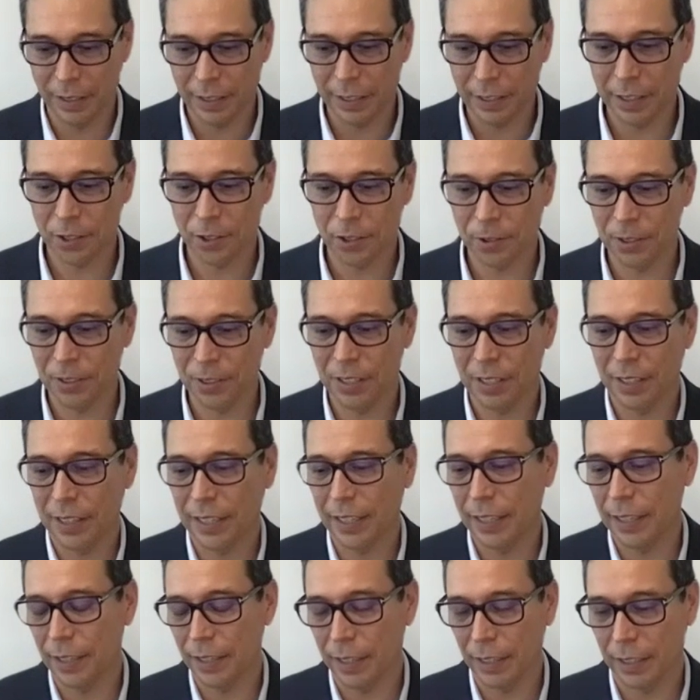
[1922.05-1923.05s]
in the industries that
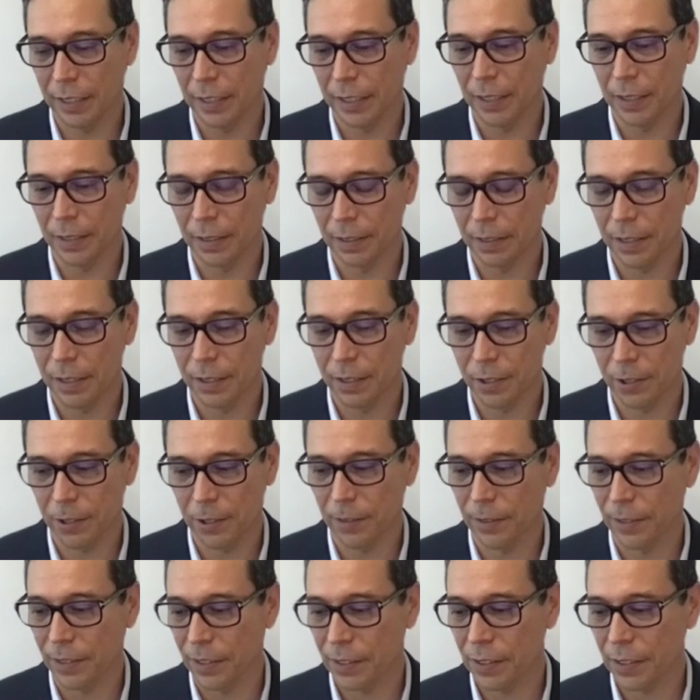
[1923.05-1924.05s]
they uh,
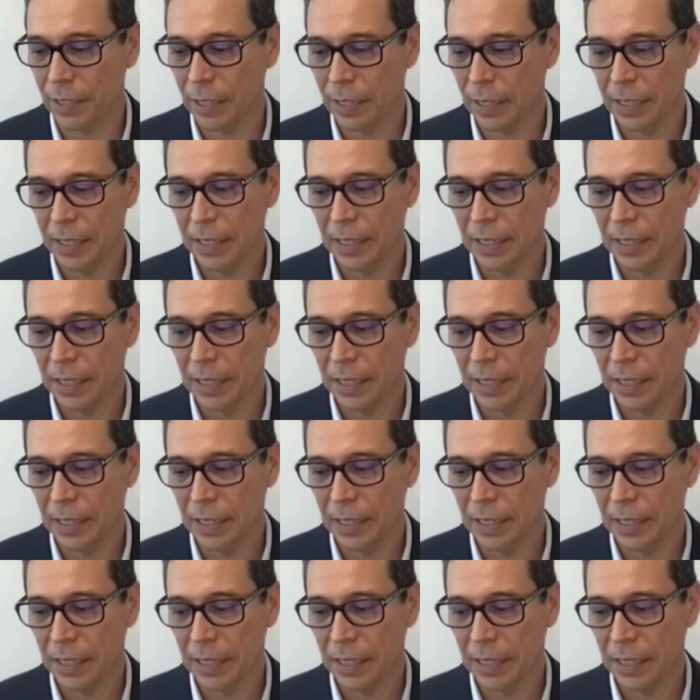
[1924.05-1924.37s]
service